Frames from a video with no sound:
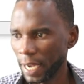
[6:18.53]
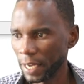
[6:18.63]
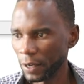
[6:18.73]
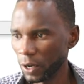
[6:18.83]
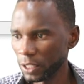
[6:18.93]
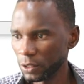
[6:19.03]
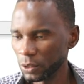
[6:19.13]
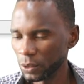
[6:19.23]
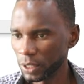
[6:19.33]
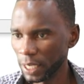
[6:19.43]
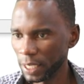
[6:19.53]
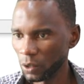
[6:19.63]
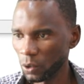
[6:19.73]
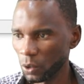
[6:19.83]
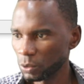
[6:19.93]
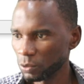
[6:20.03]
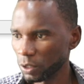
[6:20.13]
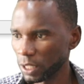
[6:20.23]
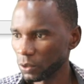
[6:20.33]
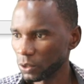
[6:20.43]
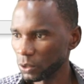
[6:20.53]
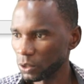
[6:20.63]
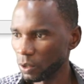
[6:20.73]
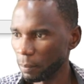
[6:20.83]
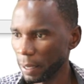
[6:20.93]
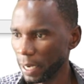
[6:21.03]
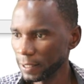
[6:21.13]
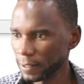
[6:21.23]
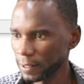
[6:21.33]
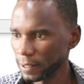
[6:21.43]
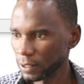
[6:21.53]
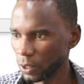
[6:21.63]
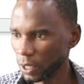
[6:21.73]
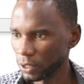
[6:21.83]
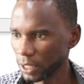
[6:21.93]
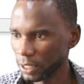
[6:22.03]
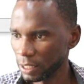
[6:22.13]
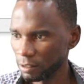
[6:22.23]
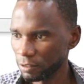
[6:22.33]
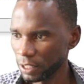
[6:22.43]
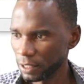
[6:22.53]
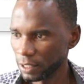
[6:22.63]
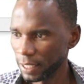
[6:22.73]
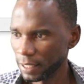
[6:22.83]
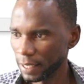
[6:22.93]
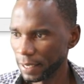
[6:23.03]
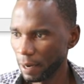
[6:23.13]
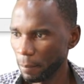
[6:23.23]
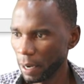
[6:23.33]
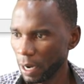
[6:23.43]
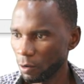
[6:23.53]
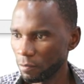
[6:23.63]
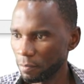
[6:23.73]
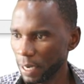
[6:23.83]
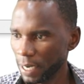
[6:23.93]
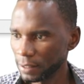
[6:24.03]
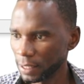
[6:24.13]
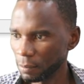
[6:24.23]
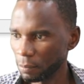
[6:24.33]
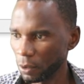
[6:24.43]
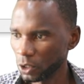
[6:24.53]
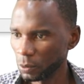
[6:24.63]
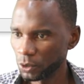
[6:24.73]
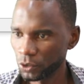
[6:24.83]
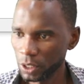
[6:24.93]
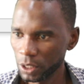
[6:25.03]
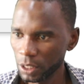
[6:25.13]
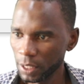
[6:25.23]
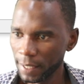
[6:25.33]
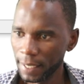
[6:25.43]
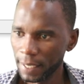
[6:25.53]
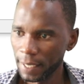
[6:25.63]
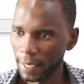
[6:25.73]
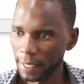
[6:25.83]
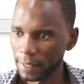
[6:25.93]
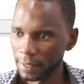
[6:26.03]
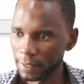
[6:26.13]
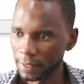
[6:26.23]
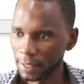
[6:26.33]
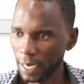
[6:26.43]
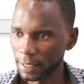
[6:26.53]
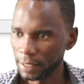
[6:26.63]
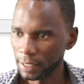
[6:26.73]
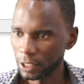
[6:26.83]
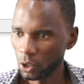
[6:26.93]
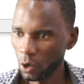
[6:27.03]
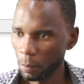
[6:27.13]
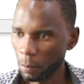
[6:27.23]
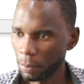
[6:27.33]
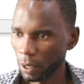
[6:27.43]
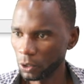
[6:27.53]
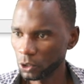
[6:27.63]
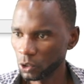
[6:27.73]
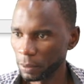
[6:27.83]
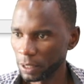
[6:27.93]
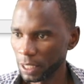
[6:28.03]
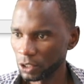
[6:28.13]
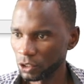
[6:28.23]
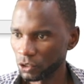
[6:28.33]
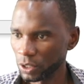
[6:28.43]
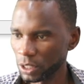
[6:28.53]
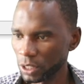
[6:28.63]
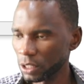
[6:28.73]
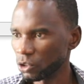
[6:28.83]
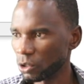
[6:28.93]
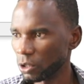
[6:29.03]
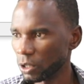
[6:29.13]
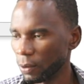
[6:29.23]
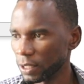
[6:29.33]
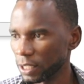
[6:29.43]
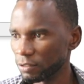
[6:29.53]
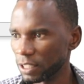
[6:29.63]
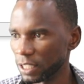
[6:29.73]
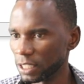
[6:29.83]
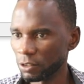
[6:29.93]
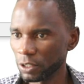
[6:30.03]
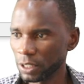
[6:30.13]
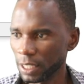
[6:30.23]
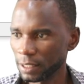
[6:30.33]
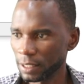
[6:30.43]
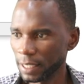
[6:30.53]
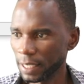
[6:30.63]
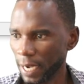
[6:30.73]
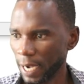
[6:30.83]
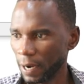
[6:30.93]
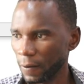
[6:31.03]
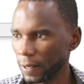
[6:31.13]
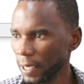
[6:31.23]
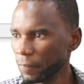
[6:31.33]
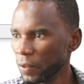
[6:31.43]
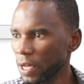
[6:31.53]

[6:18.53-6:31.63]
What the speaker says: I don't want to use any hooks for the longitudinal bars, so I'll just leave it. Then the number of bars at the bottom 3, and at the top I'll also maintain 3, so I'll leave the defaults as they are. Okay,